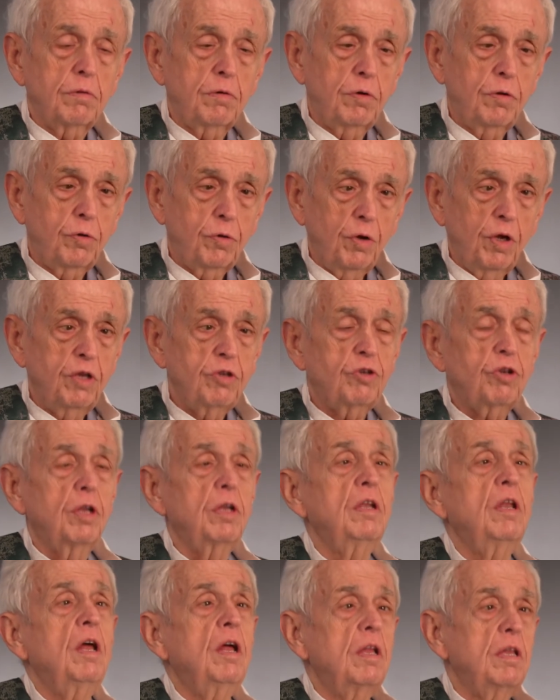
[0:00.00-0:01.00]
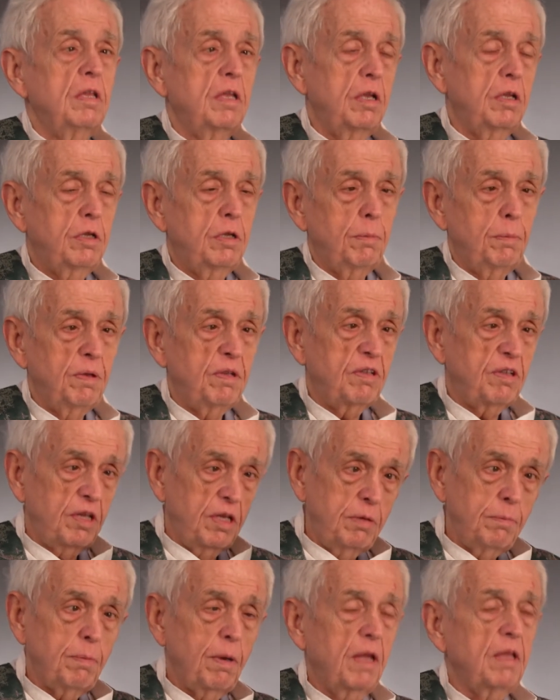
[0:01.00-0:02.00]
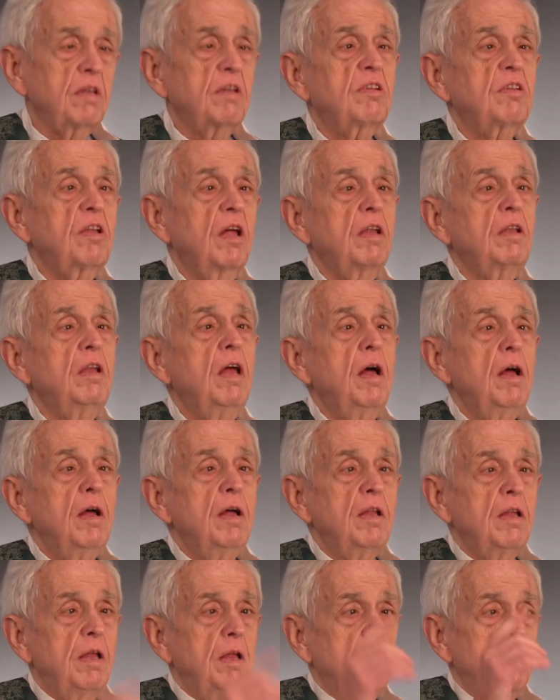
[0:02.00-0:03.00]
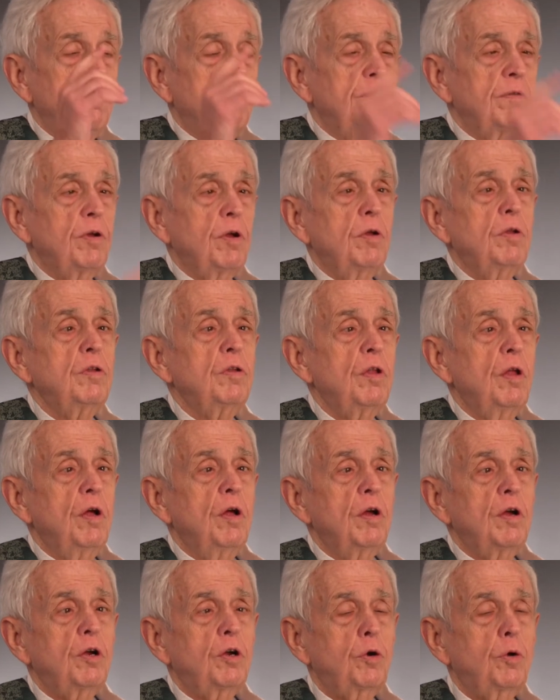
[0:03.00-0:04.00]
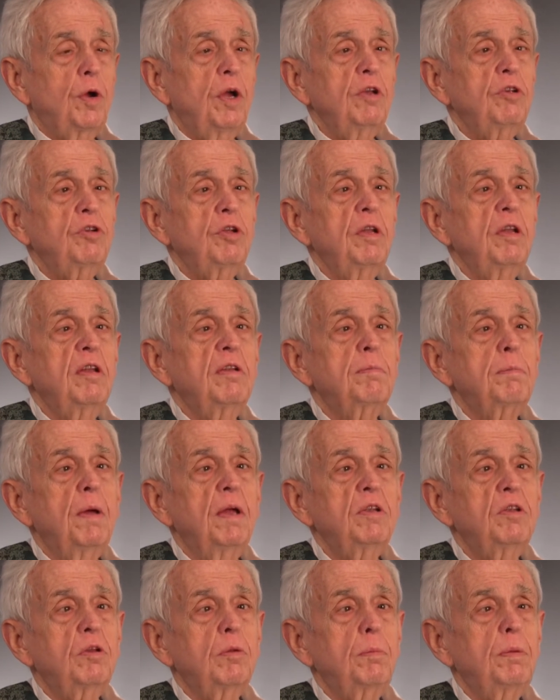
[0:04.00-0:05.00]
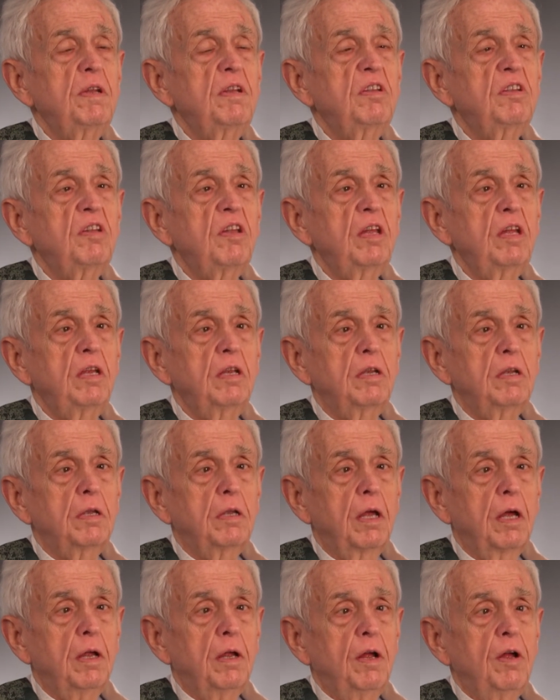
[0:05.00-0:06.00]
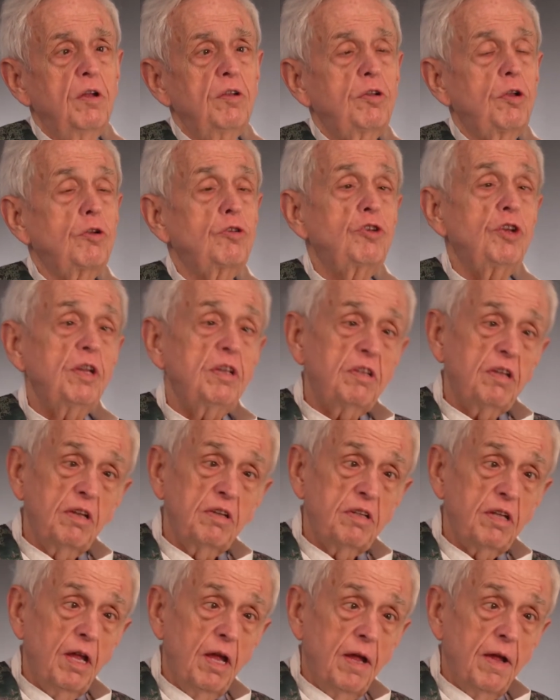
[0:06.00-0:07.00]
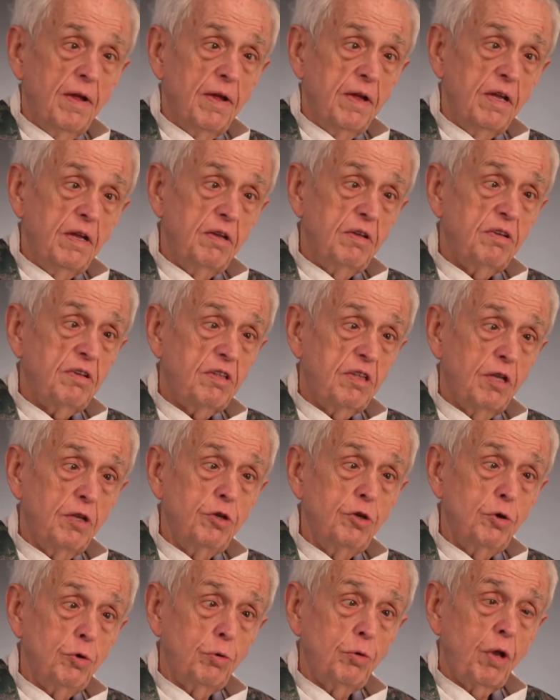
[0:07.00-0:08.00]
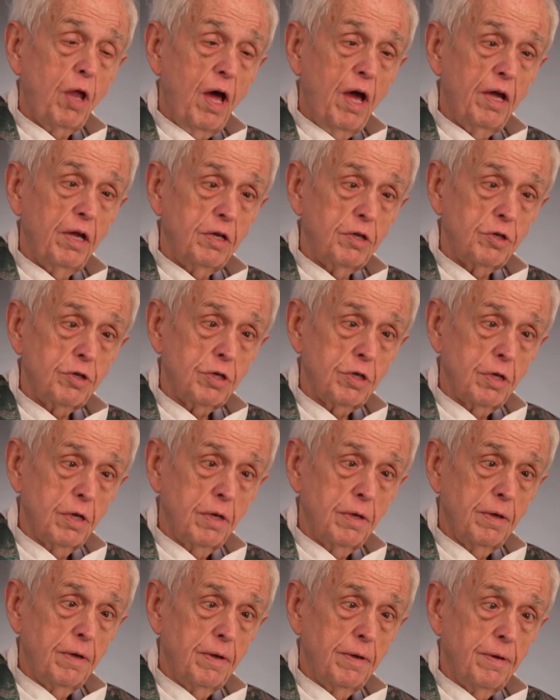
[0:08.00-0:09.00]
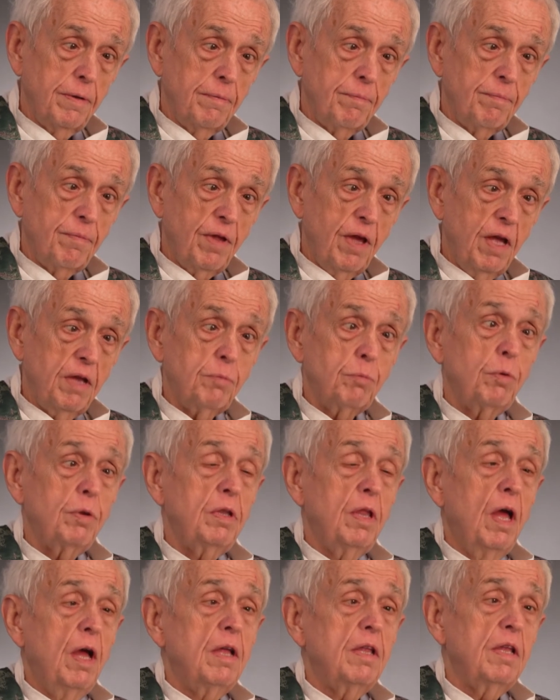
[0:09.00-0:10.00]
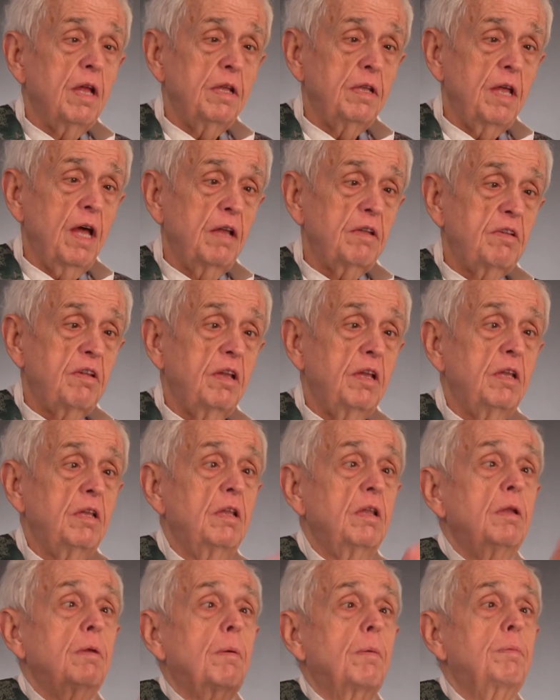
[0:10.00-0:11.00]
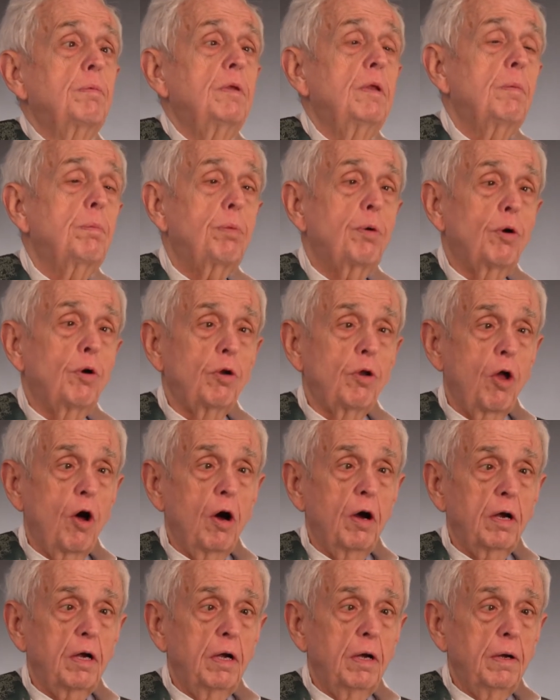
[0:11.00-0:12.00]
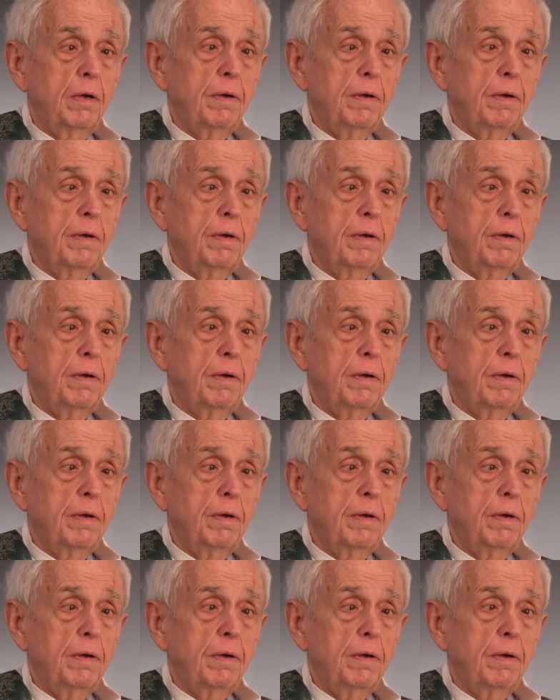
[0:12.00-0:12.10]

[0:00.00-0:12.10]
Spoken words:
creation to be seen by the sun. Creation is meant to be seen. So Jesus is the new light. And that's in the prologue.